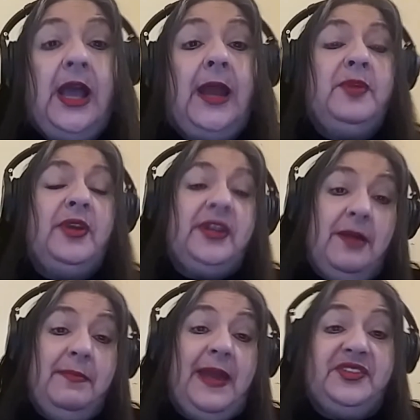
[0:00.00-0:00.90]
I'm going to
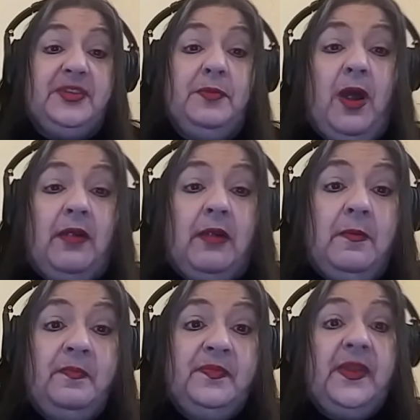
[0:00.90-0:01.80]
come back
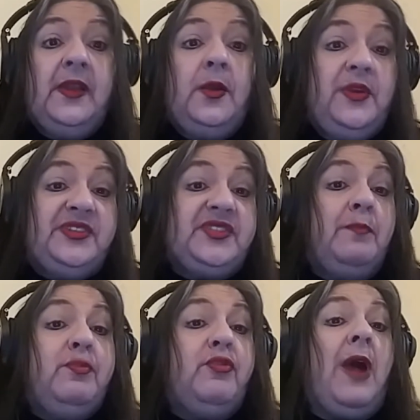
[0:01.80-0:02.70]
tomorrow with
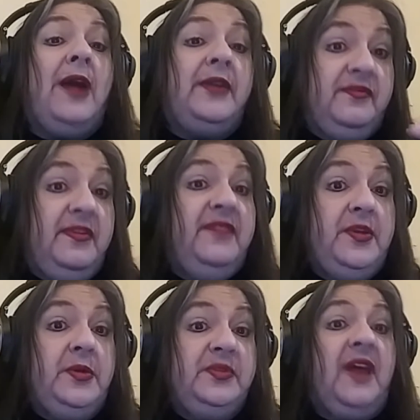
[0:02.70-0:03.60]
some product
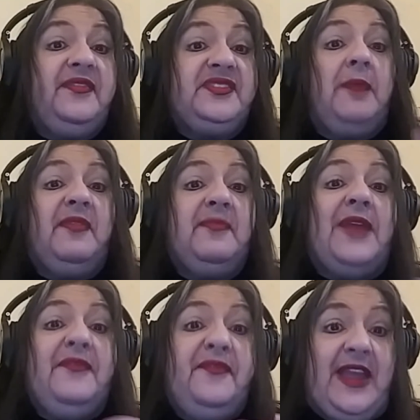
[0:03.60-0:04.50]
reviews of some of
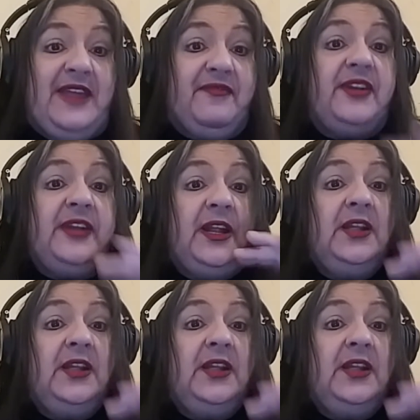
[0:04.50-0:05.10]
my favorite